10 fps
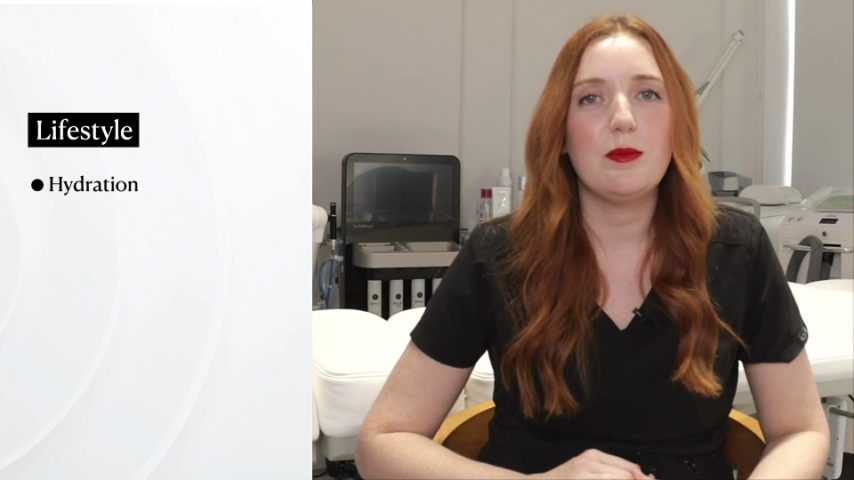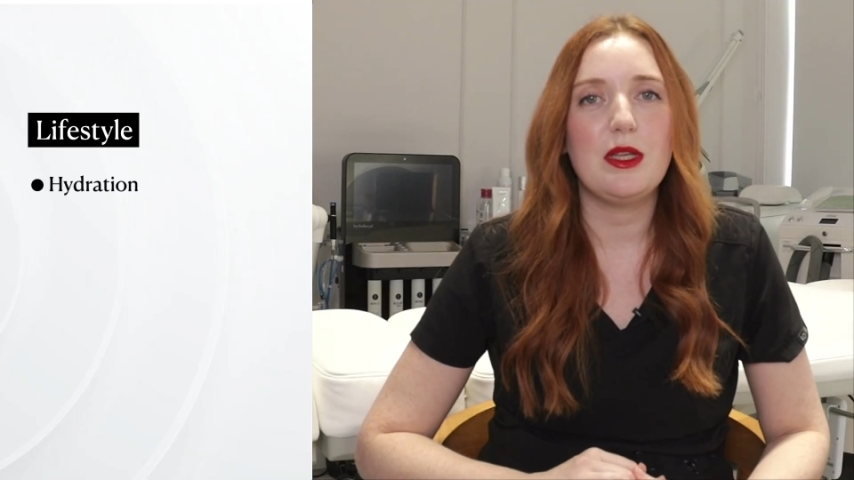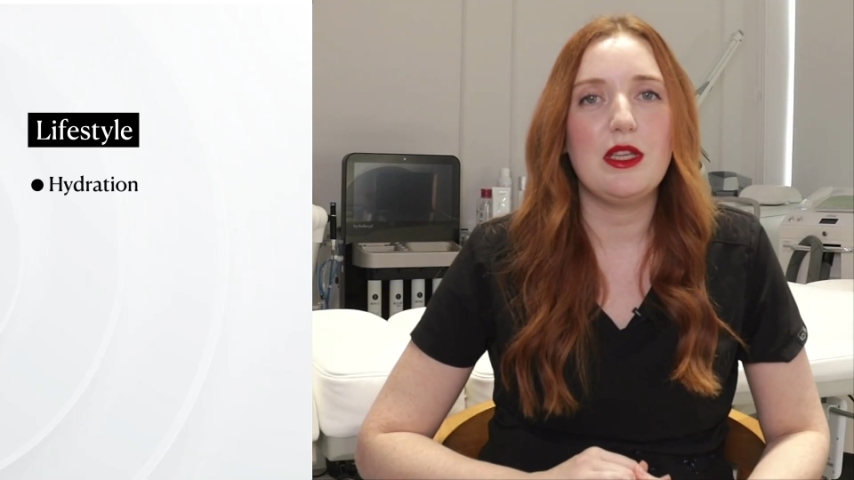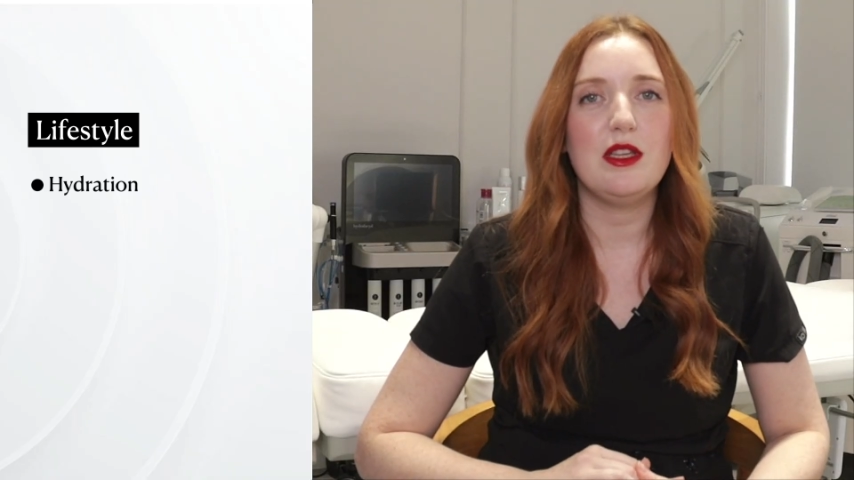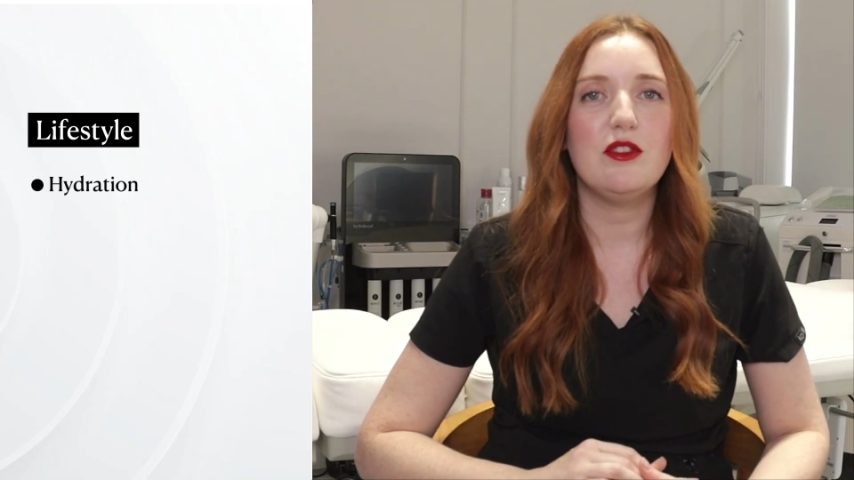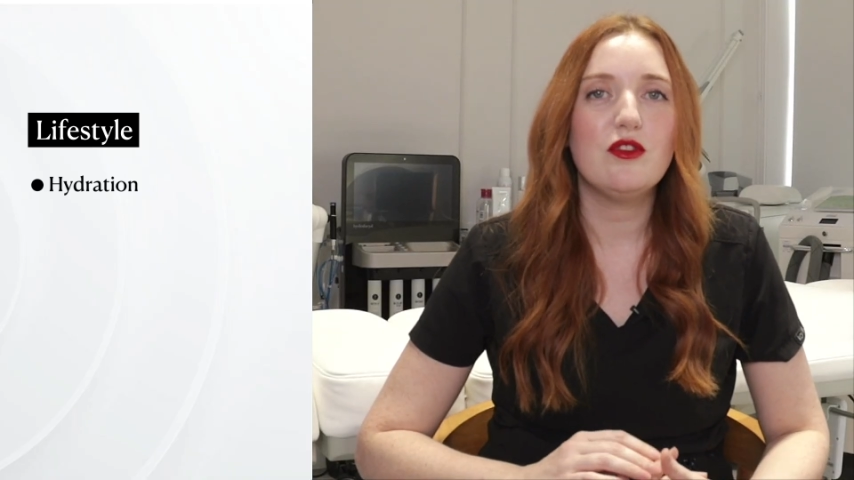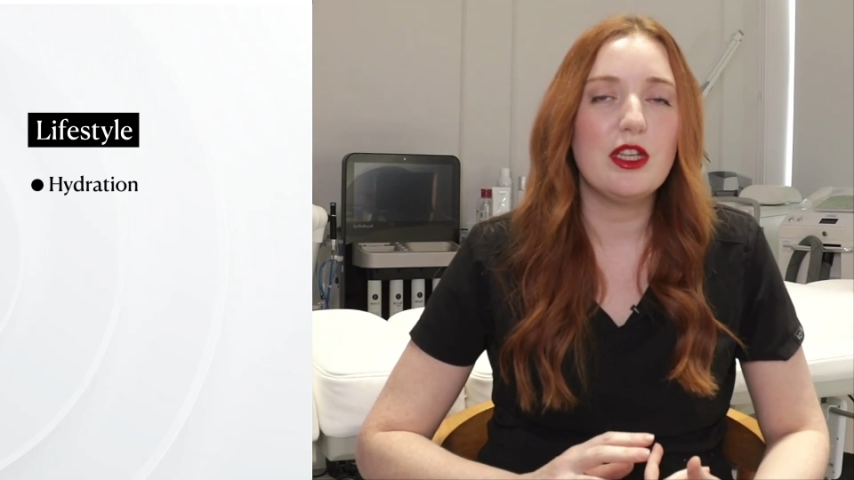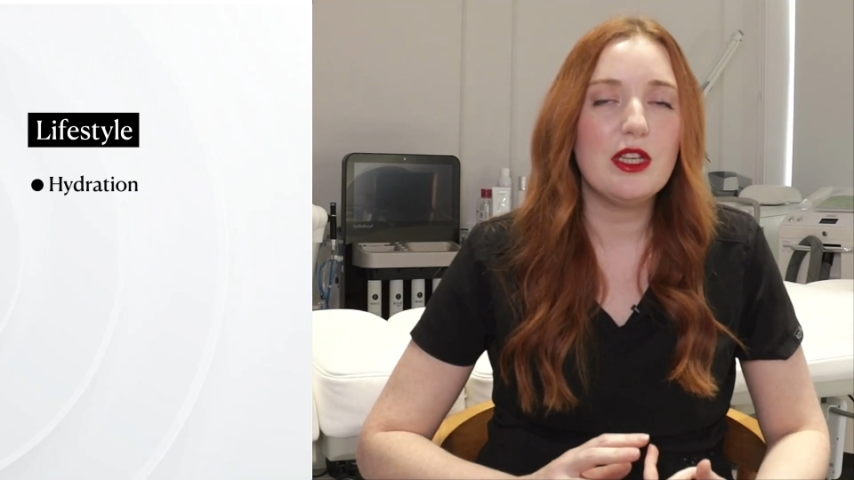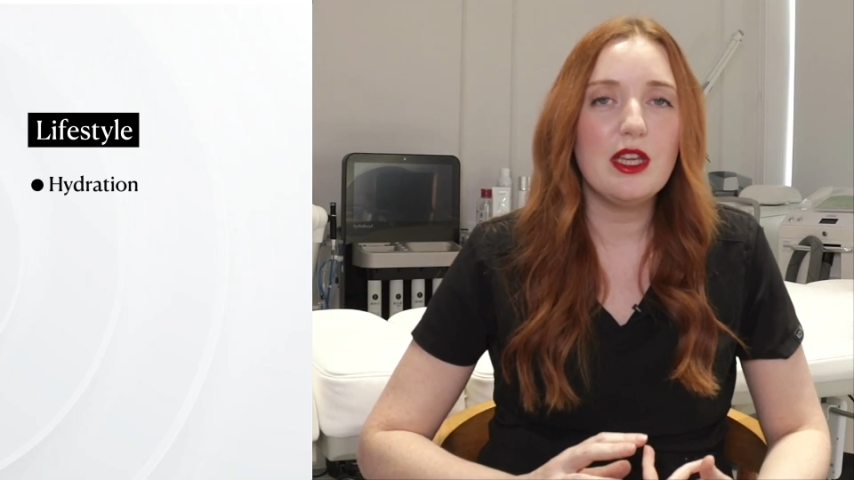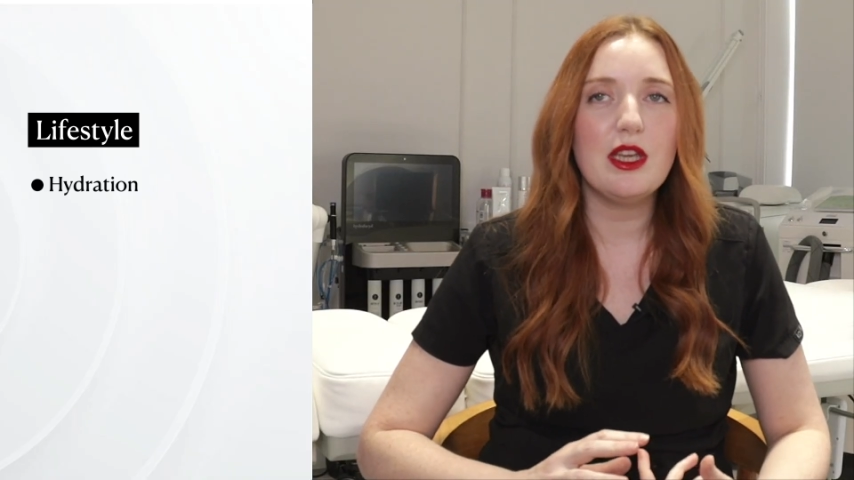be
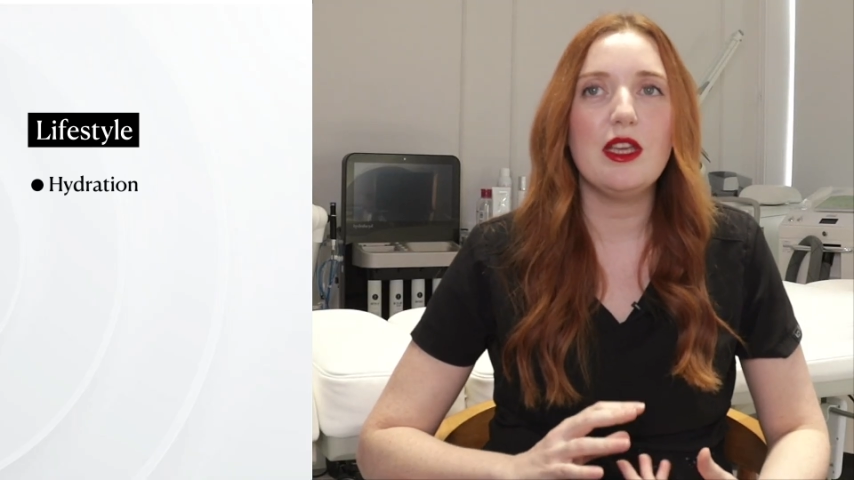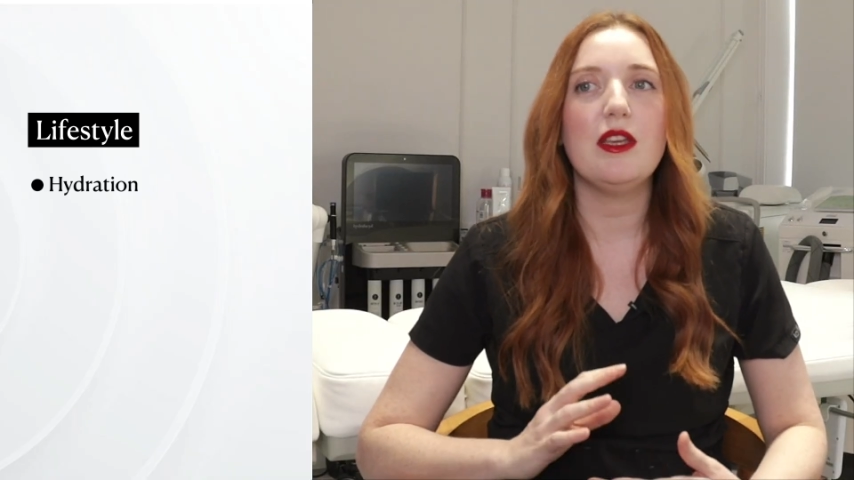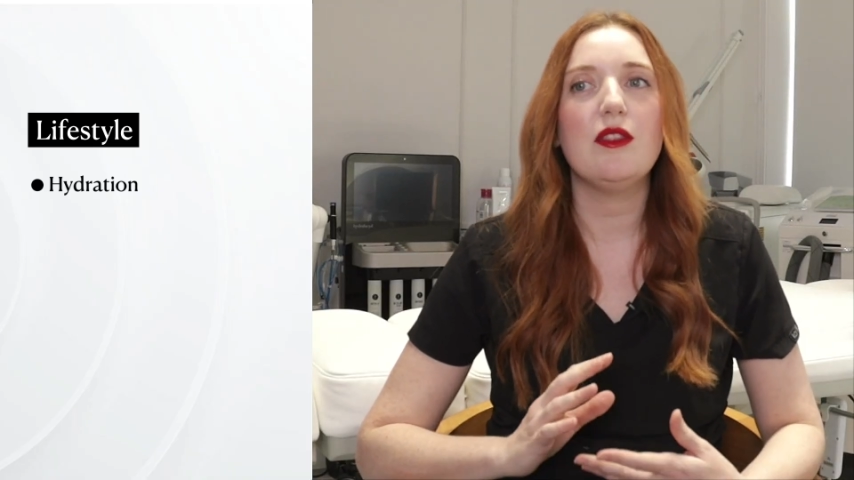drinking,